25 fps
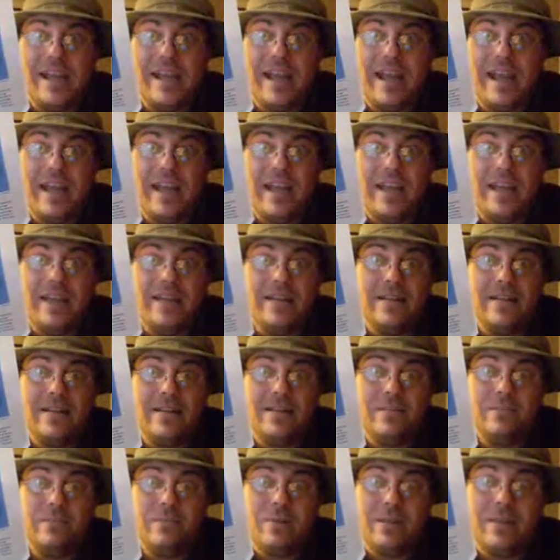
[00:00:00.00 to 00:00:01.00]
And
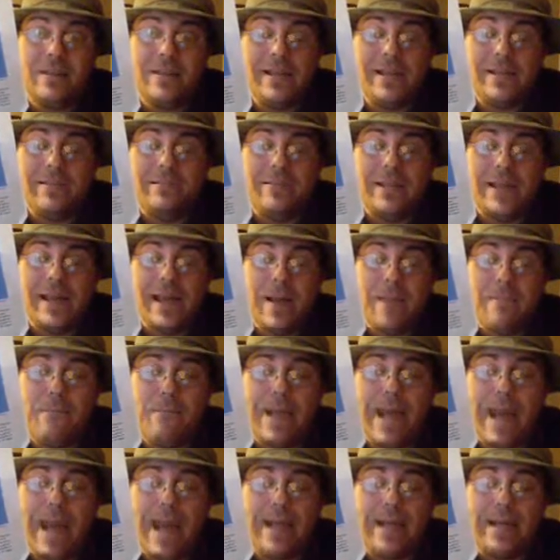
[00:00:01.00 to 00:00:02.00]
believe me, I'm
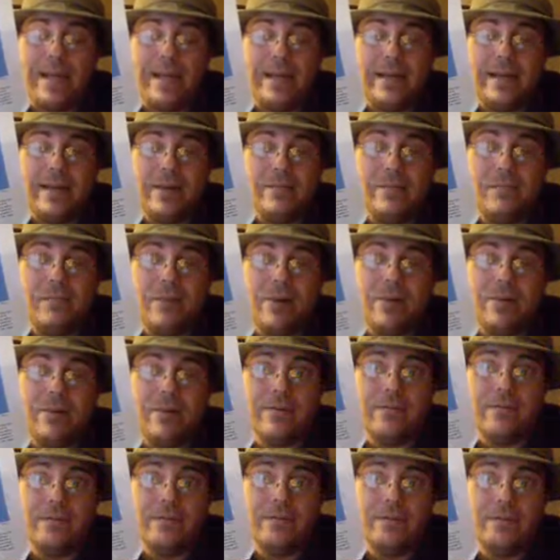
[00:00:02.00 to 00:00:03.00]
packing here, brother.